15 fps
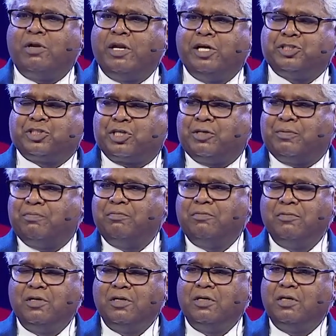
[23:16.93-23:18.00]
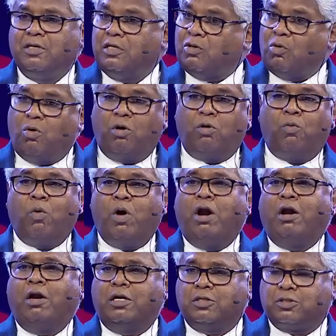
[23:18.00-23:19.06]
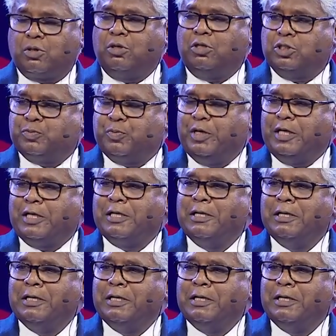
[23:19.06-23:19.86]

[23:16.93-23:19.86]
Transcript: nation, the whole world, so to speak.